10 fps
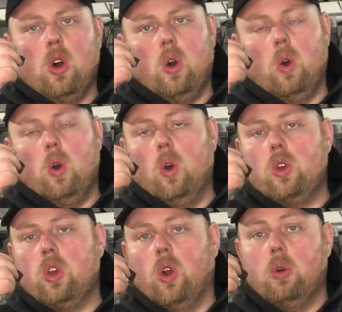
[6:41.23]
or
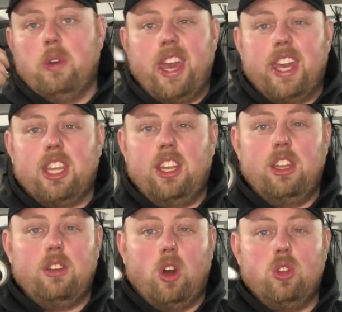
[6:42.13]
you're
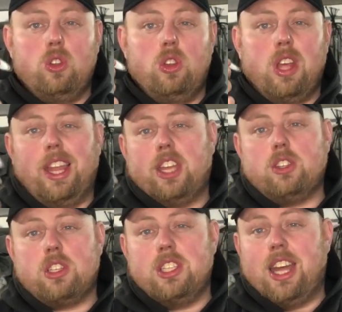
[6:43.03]
working on
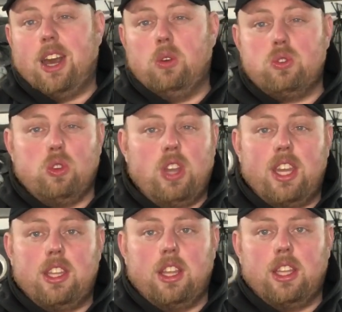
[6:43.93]
electrics in the house or
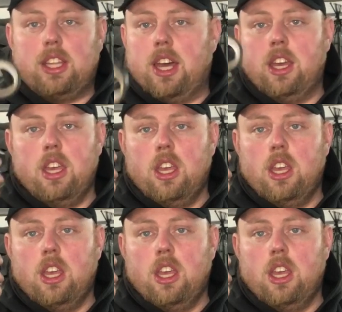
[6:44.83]
anything like that.